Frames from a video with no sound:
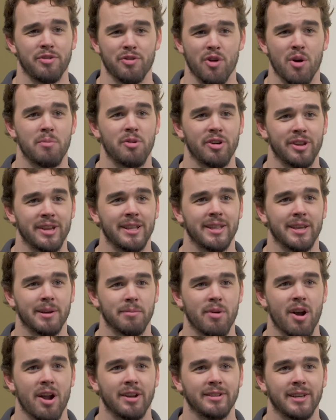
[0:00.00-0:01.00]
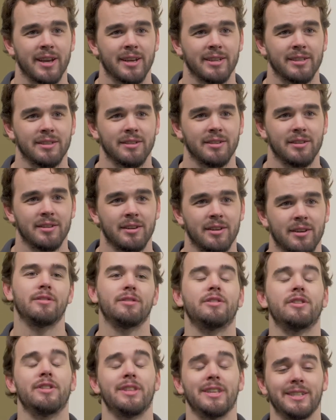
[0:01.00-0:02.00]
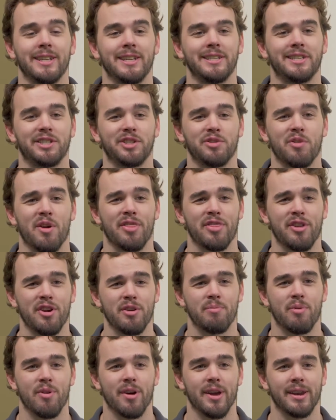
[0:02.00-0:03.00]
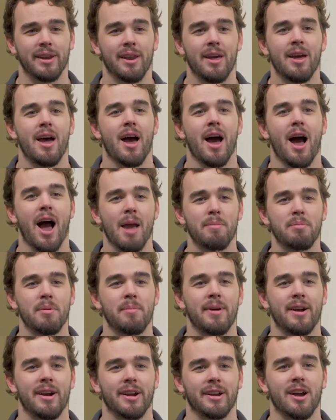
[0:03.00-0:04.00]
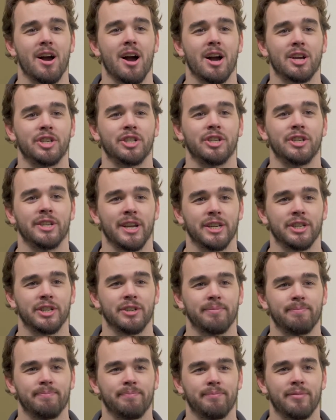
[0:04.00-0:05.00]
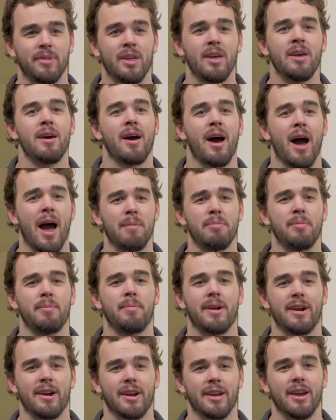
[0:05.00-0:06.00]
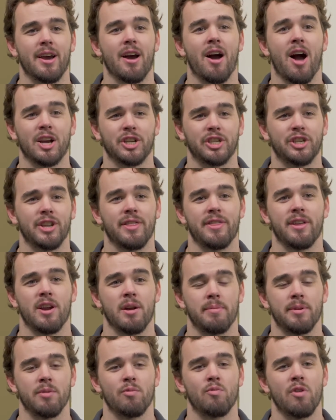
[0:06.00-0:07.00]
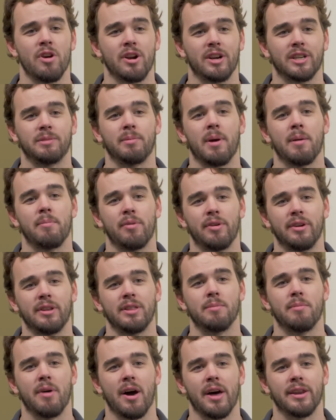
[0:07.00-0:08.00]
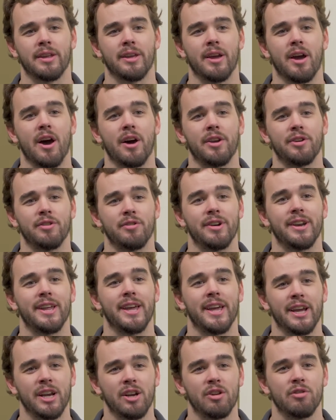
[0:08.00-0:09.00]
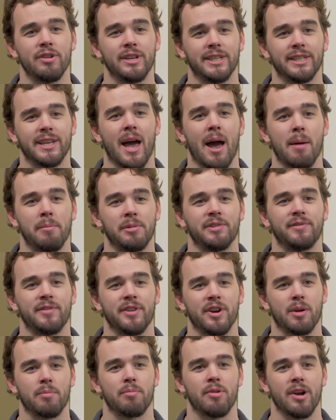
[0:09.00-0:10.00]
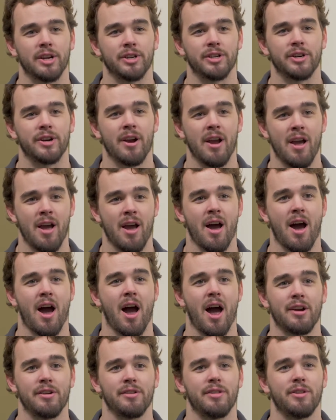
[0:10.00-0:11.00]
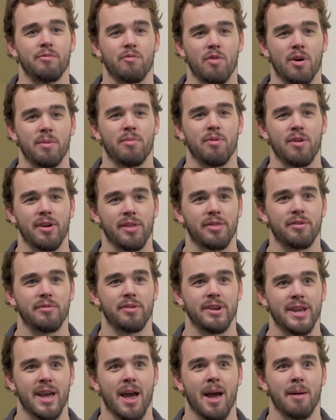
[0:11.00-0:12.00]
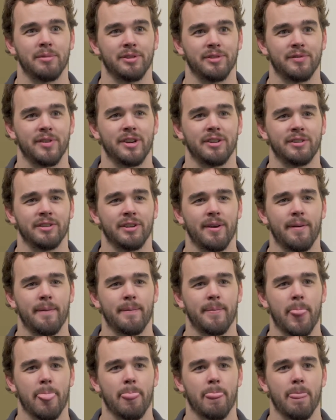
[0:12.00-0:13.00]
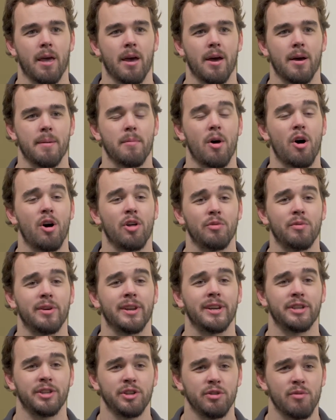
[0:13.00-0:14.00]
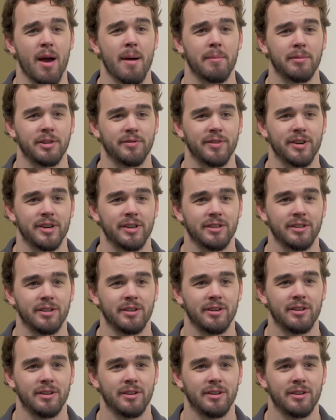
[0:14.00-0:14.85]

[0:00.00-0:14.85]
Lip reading: a normal healing process. So this leads us to our third point, hyperbaric oxygenation. Hyperbaric oxygen therapy works by putting the body under an increased atmospheric pressure, higher than 1.3 atmospheres, all the way to 2 atmospheres.